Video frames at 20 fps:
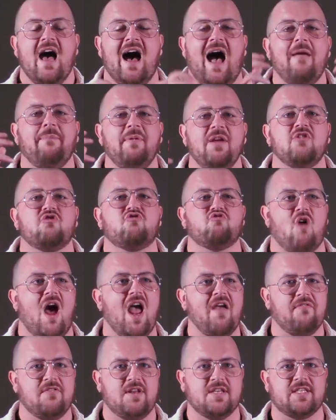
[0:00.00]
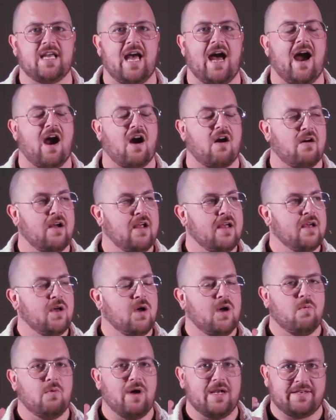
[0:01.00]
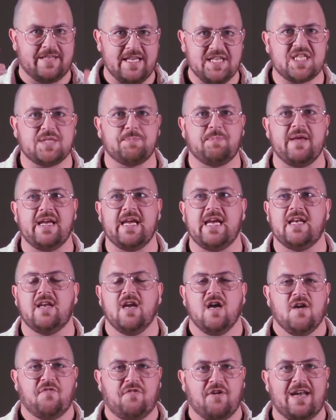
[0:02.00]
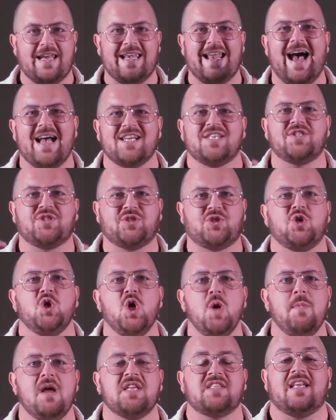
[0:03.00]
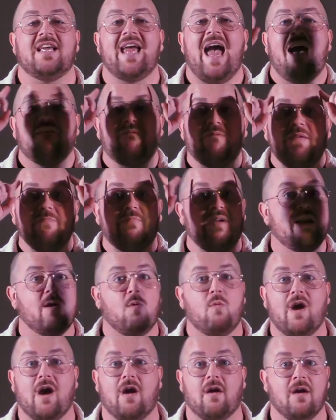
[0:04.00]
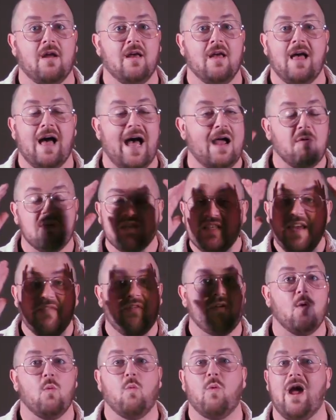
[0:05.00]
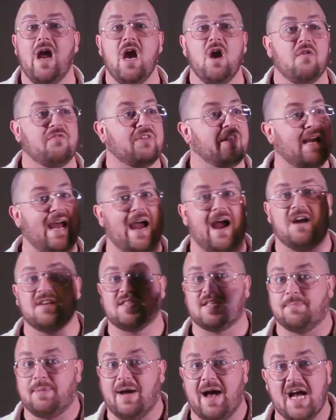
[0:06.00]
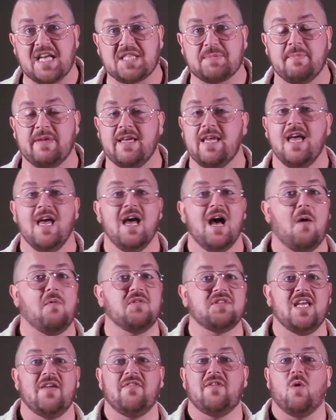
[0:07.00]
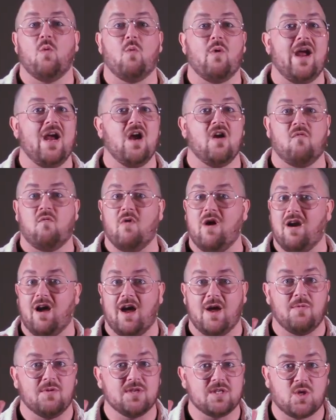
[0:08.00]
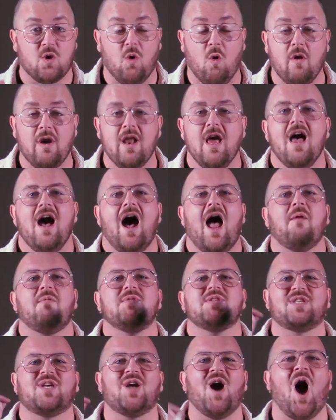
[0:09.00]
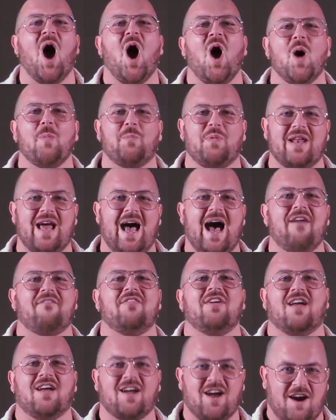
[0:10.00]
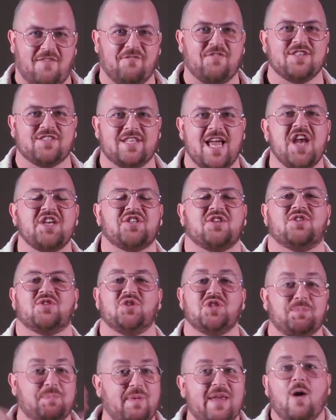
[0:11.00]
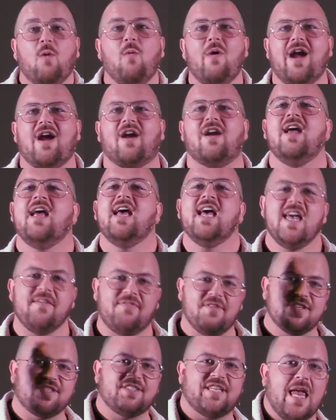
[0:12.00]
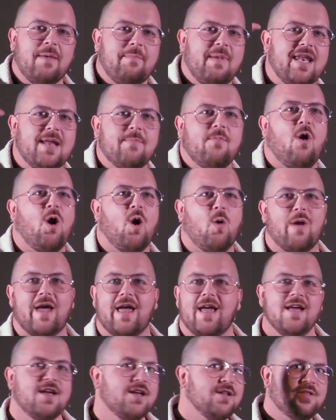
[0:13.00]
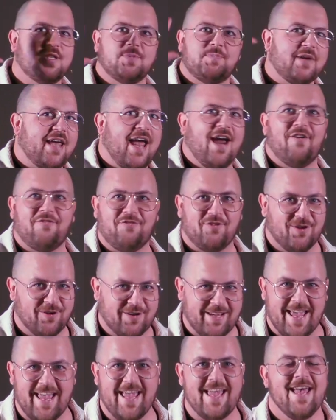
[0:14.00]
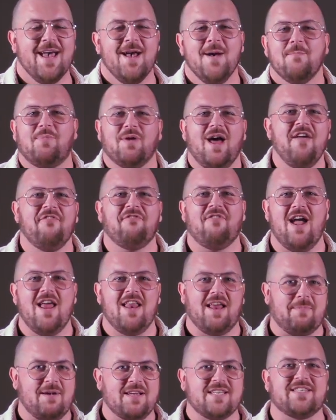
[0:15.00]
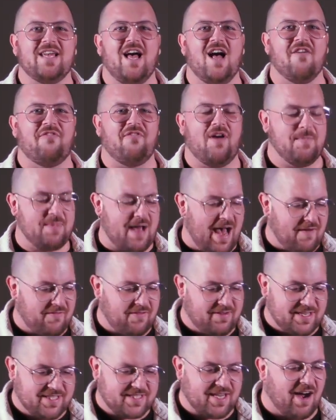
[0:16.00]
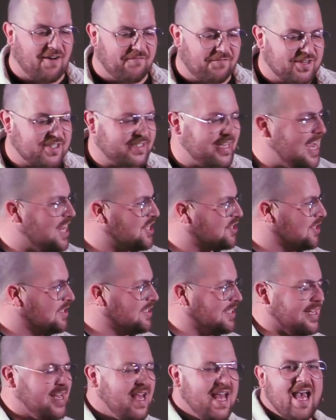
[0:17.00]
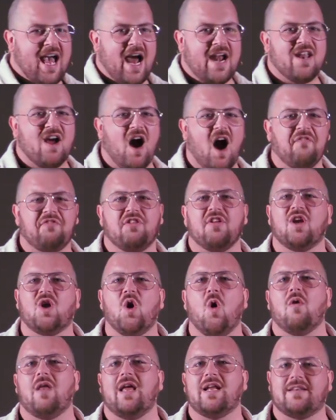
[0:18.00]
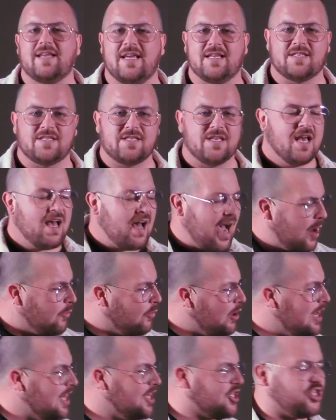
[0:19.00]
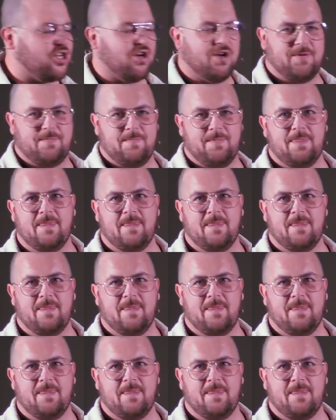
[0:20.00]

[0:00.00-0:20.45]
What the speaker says: I've been driving this car at this speed for the last 2 minutes. I haven't even been aware. I wasn't even aware of the cars that passed me. I wasn't even aware of where I was going. I was caught up in having a conversation. So just be aware. If you see me in the motorway, just be careful, okay? But I find like myself, I'm having these conversations and they often go like this. I really should.